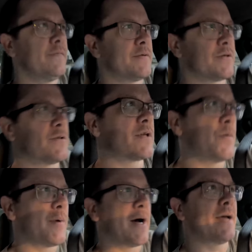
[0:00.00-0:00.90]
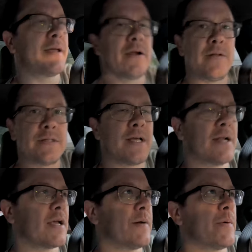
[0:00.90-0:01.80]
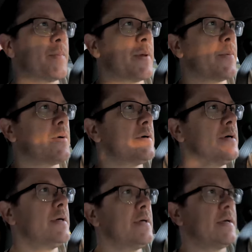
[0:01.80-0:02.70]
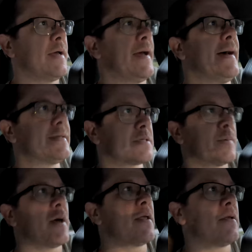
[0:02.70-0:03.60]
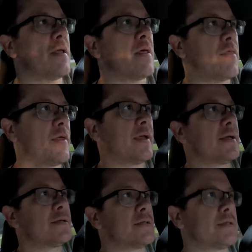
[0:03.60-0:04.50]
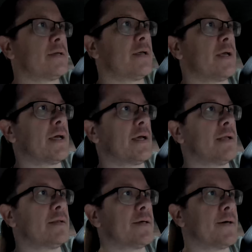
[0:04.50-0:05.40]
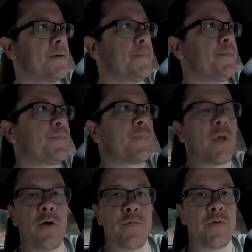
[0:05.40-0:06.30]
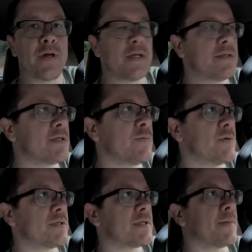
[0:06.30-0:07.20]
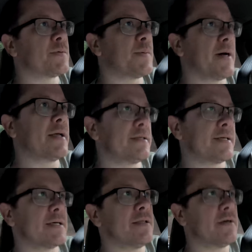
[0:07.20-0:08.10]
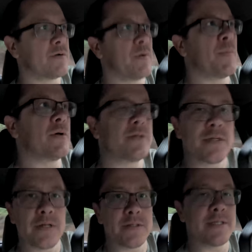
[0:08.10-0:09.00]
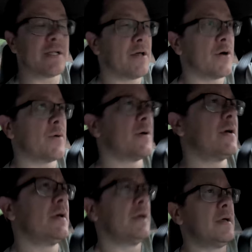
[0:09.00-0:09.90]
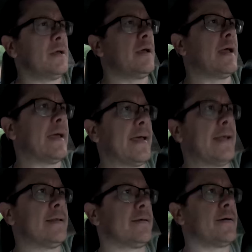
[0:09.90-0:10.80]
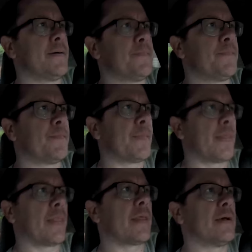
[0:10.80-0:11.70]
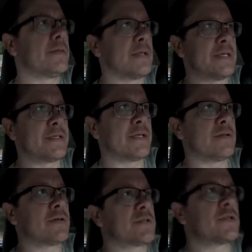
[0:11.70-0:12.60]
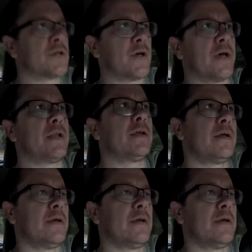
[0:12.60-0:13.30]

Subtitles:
visitors come by. Carolyn's had a couple people ask about things, and hopefully someone stops by to take a look. We posted on Zillow, and the listing looks good.